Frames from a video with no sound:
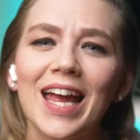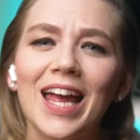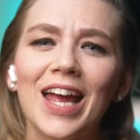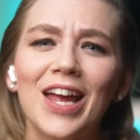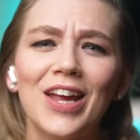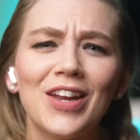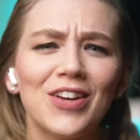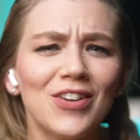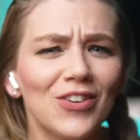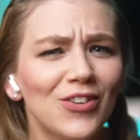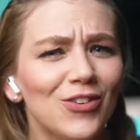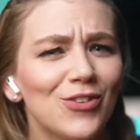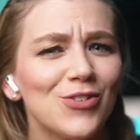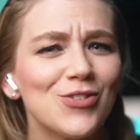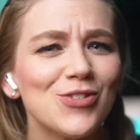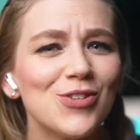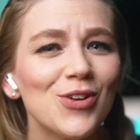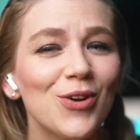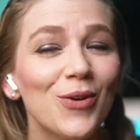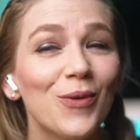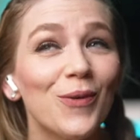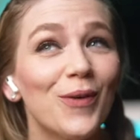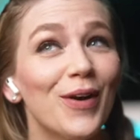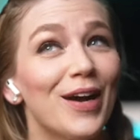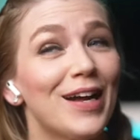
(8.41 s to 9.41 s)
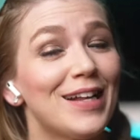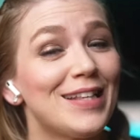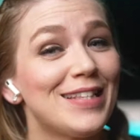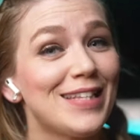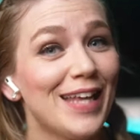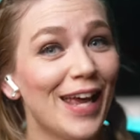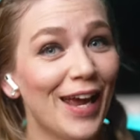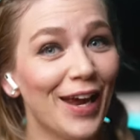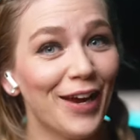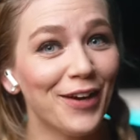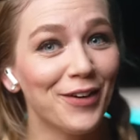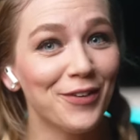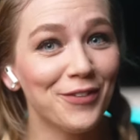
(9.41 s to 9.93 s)
and also a
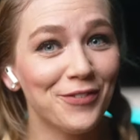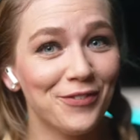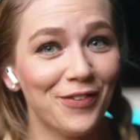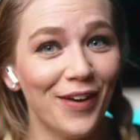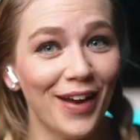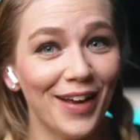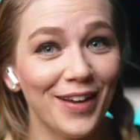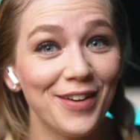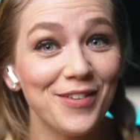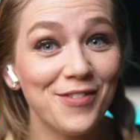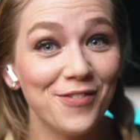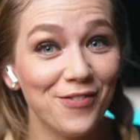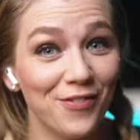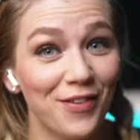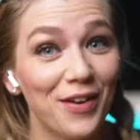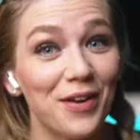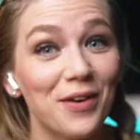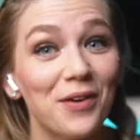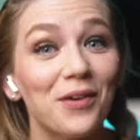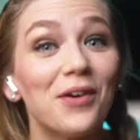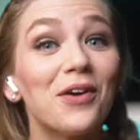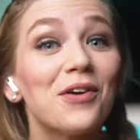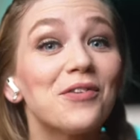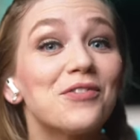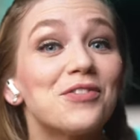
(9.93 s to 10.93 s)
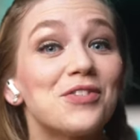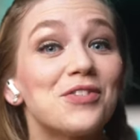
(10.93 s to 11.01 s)
terrifying fear of